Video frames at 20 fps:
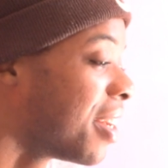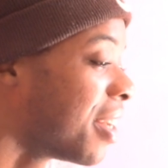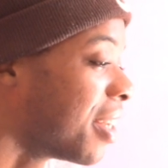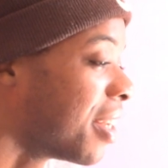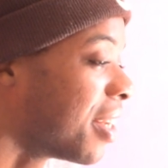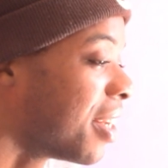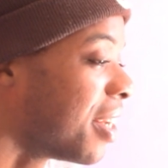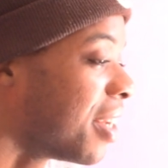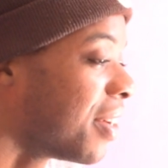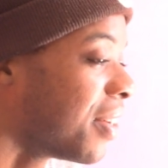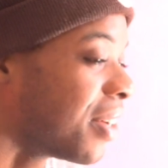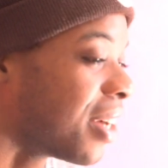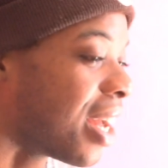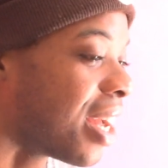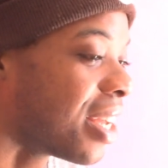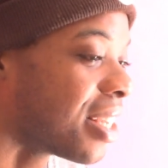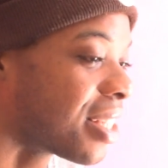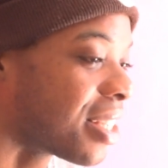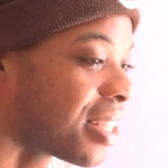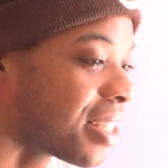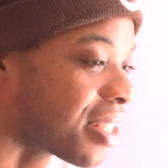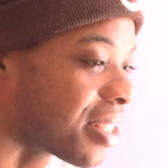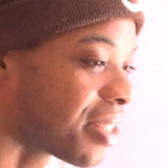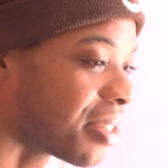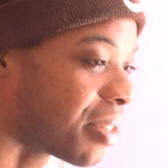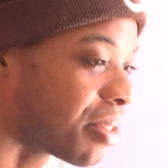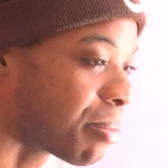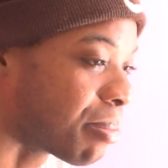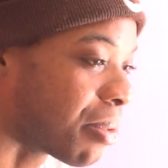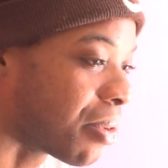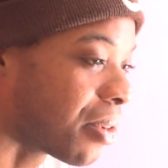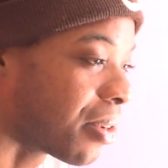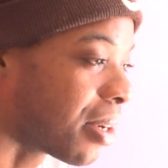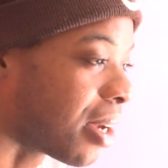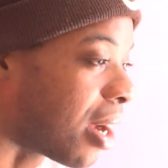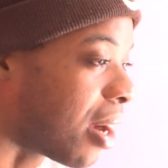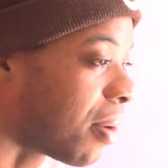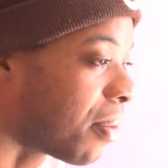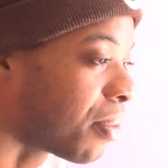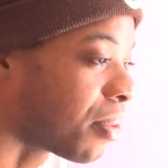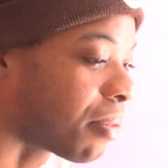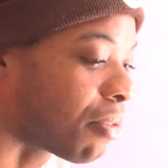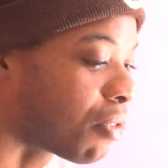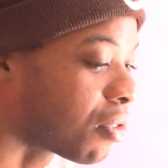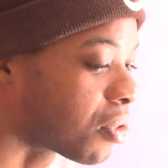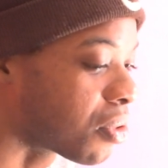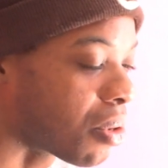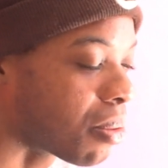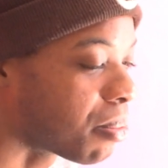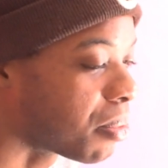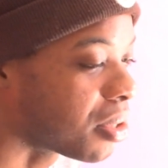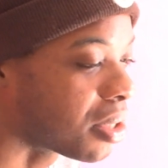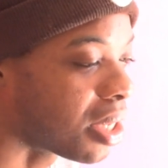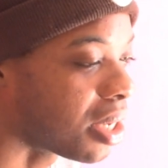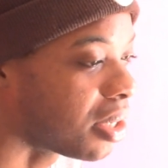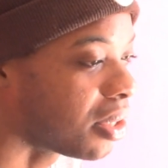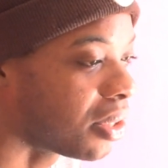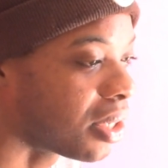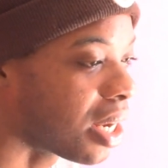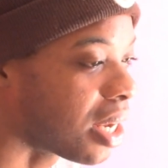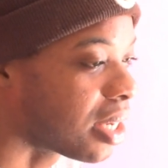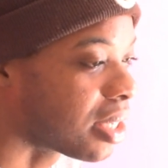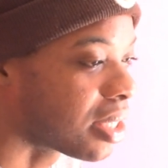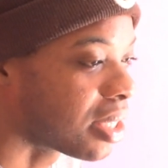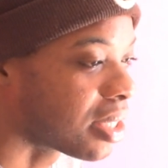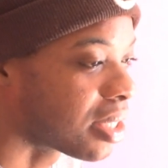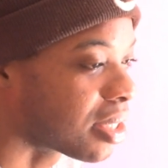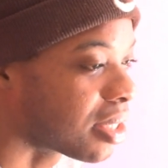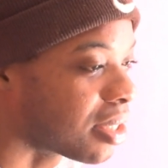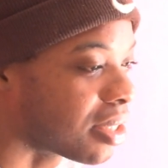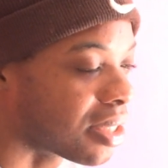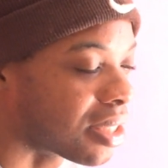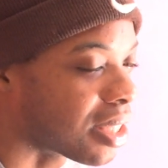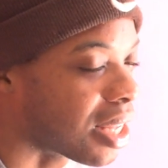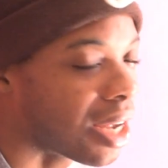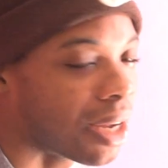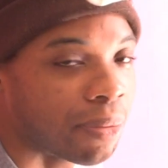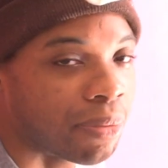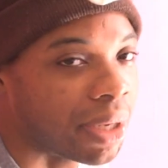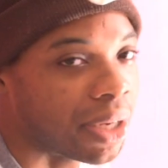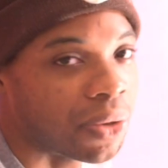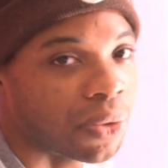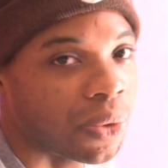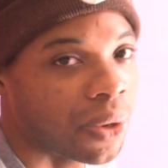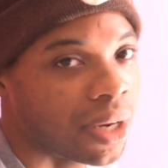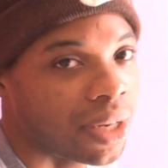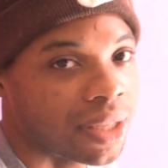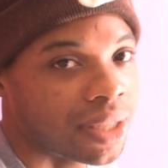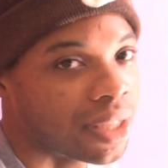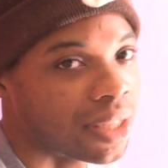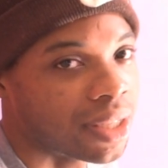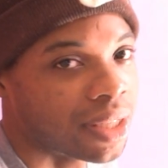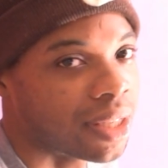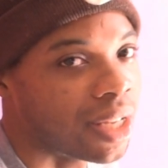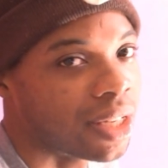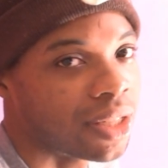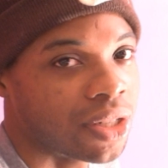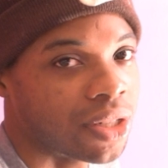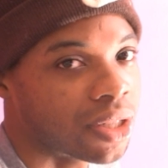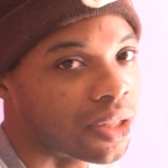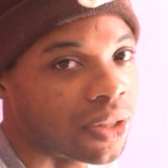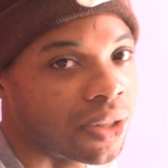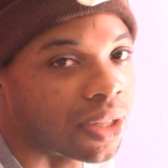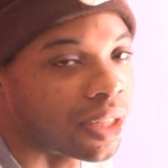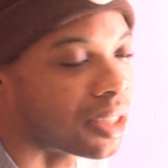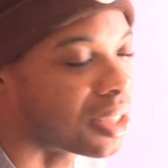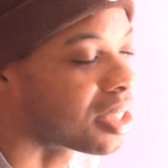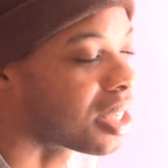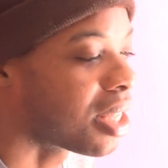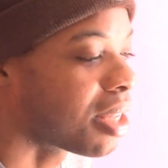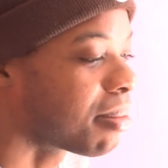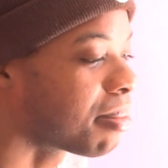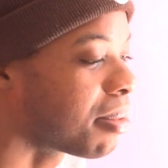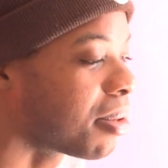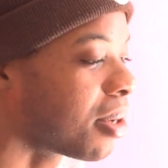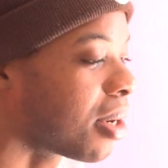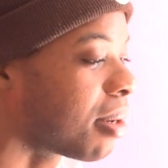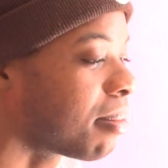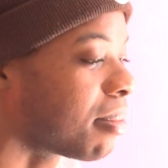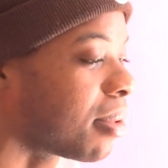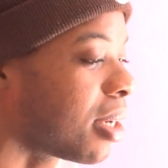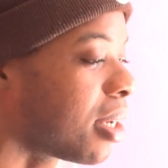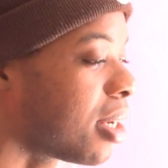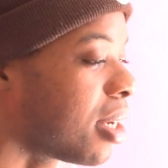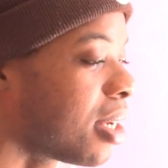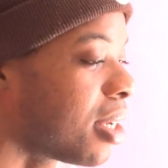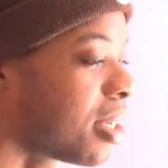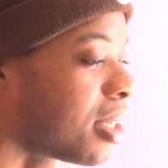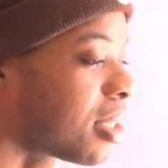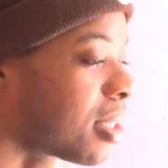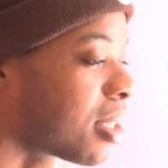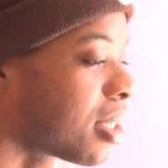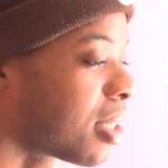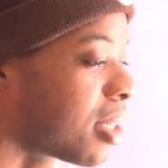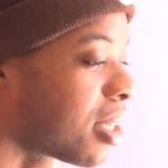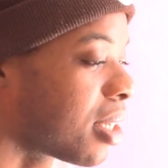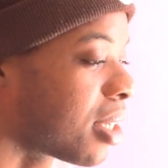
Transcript: Yeah, they look like sisters, but I don't, for some reason they look like sisters. Not being racist, they just look the same, but I'm dead ass.